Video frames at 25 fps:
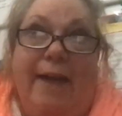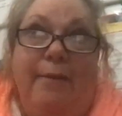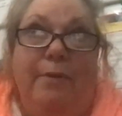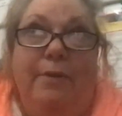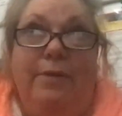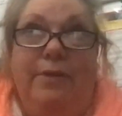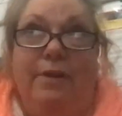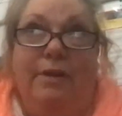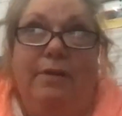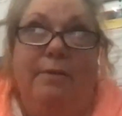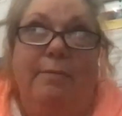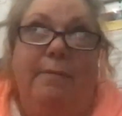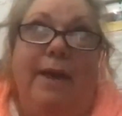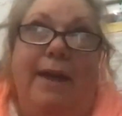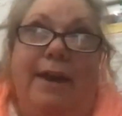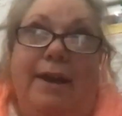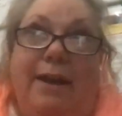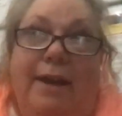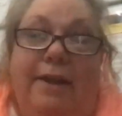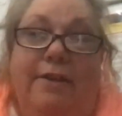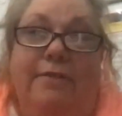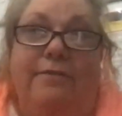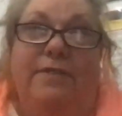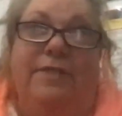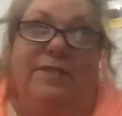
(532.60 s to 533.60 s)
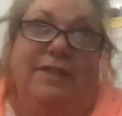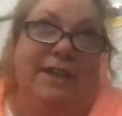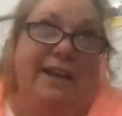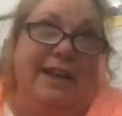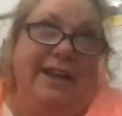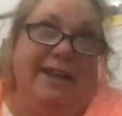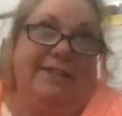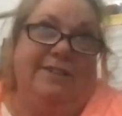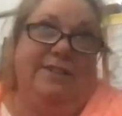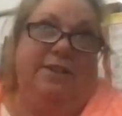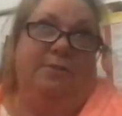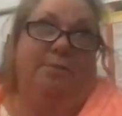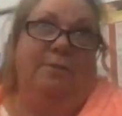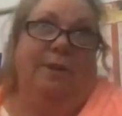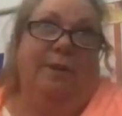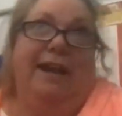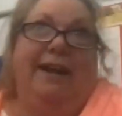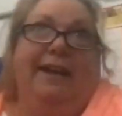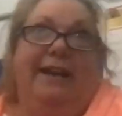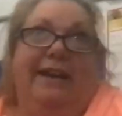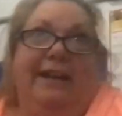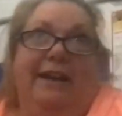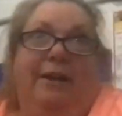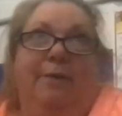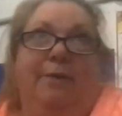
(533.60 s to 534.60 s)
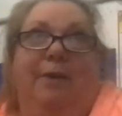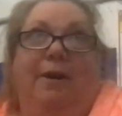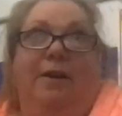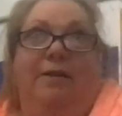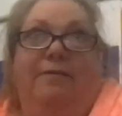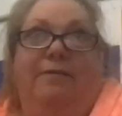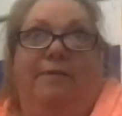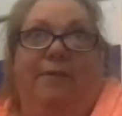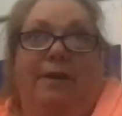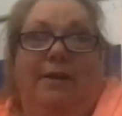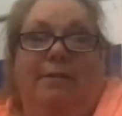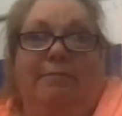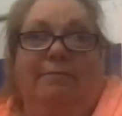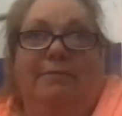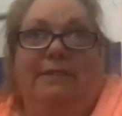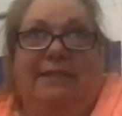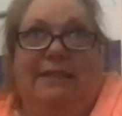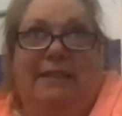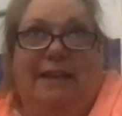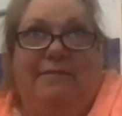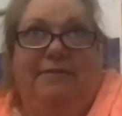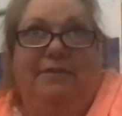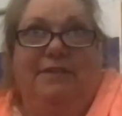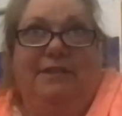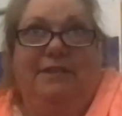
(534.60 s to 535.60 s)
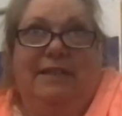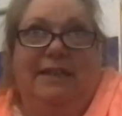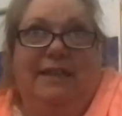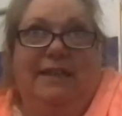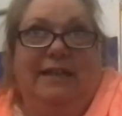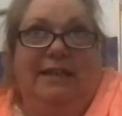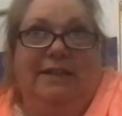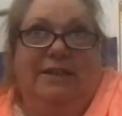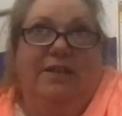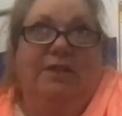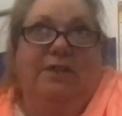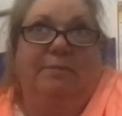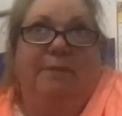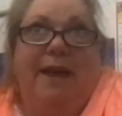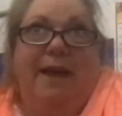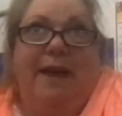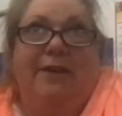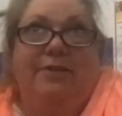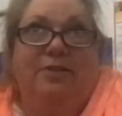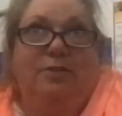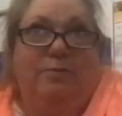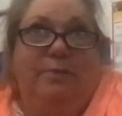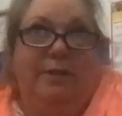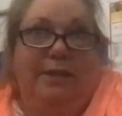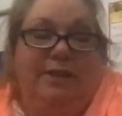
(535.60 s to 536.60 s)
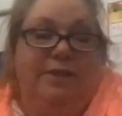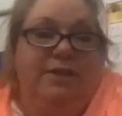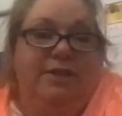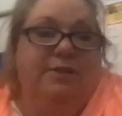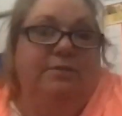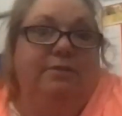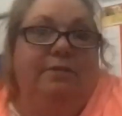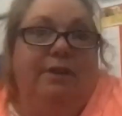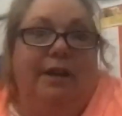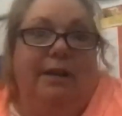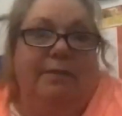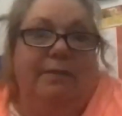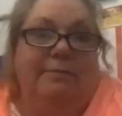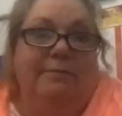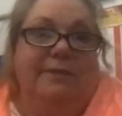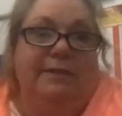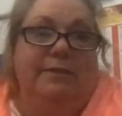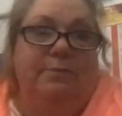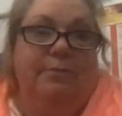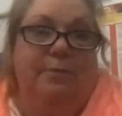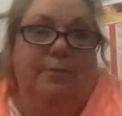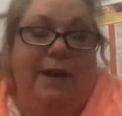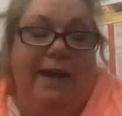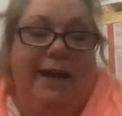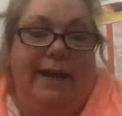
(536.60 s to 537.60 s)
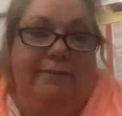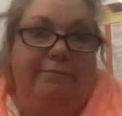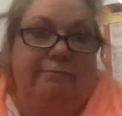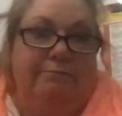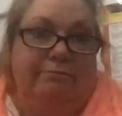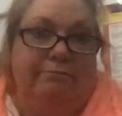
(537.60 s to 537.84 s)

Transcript: when they're at about 150 days they're weighing anywhere from 17 to about 22 grams in weight